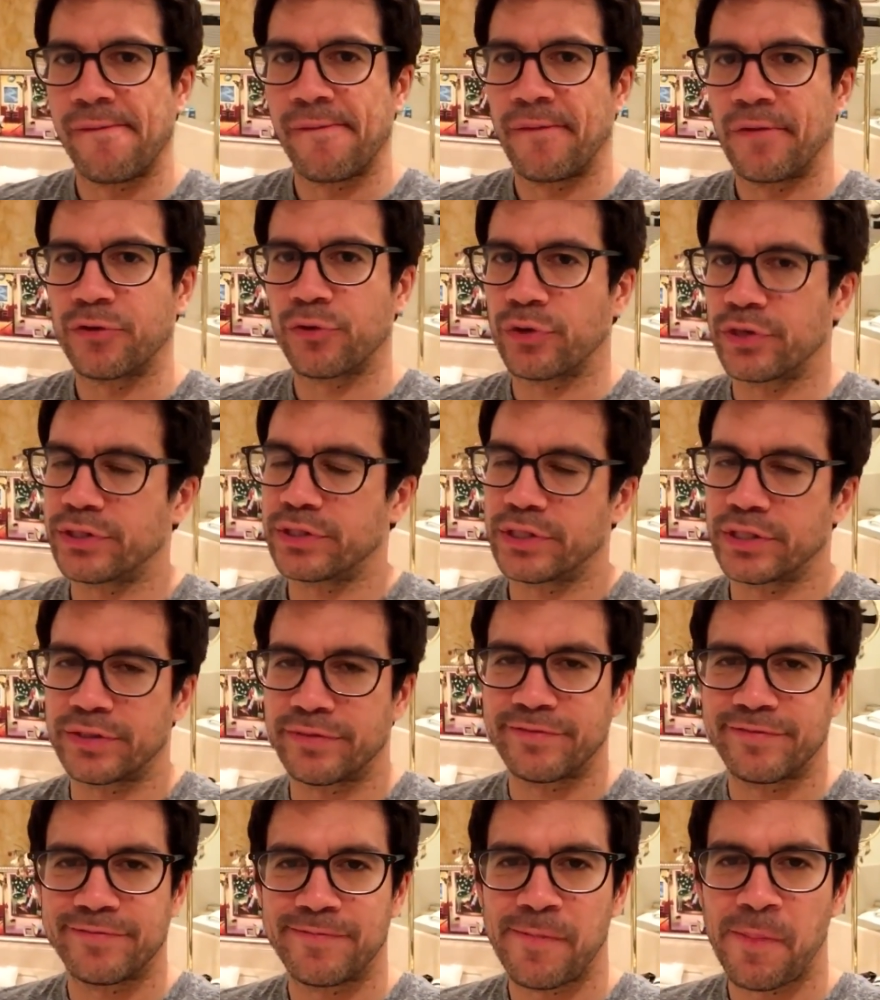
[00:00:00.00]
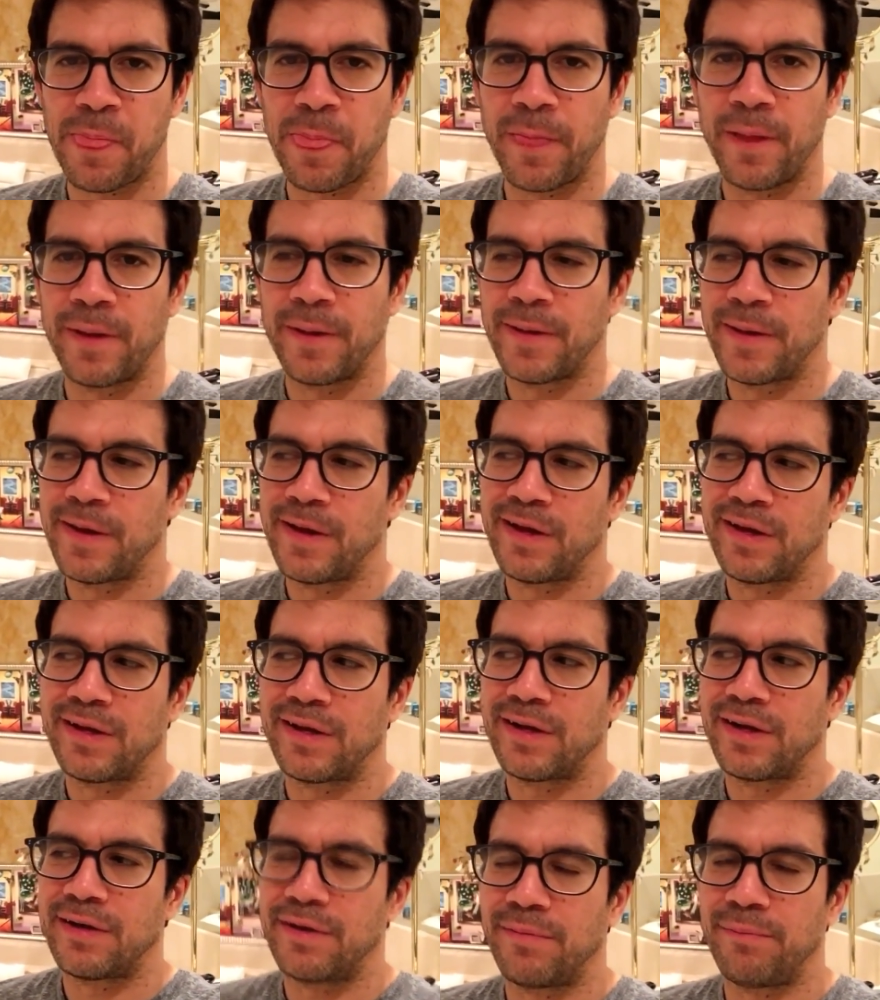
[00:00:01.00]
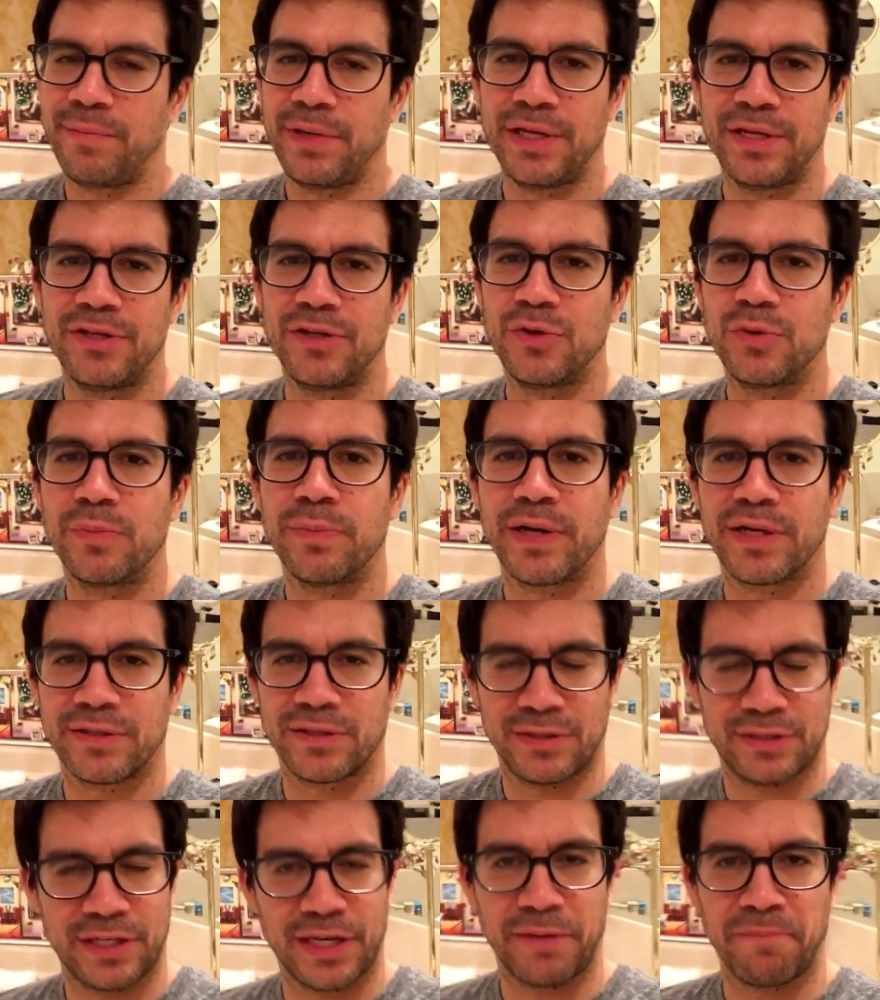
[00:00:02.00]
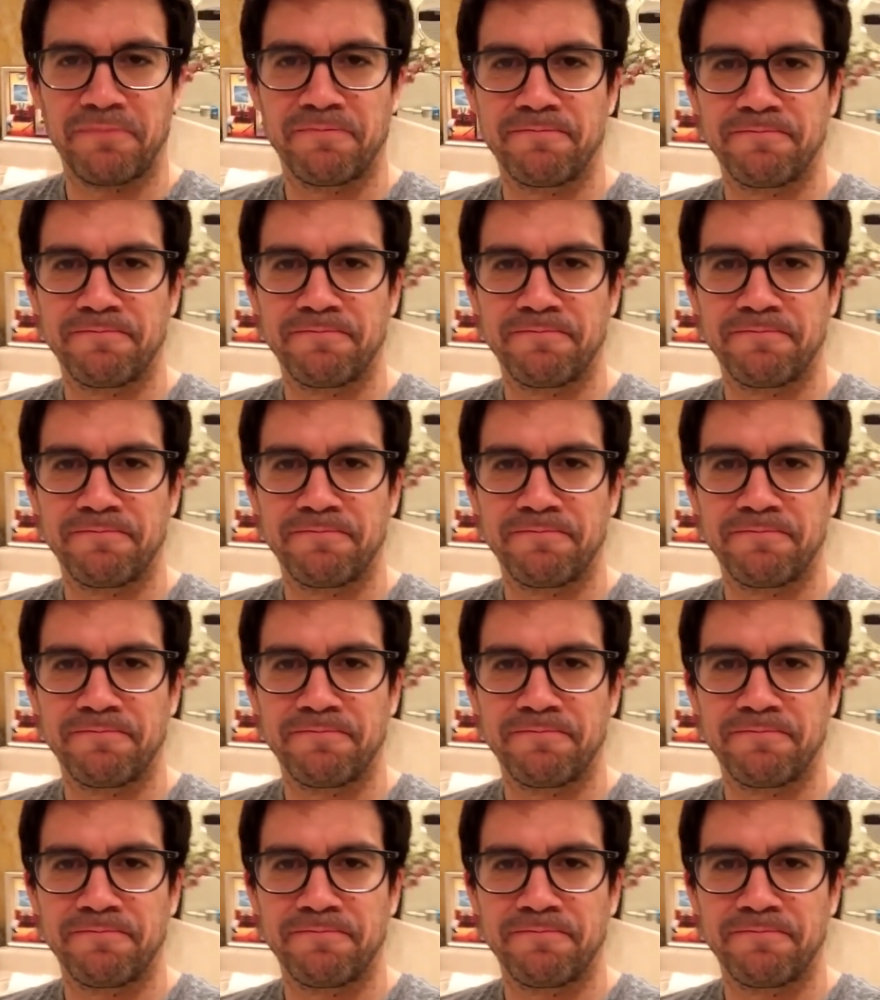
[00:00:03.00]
That's what I said. Me and you about the same.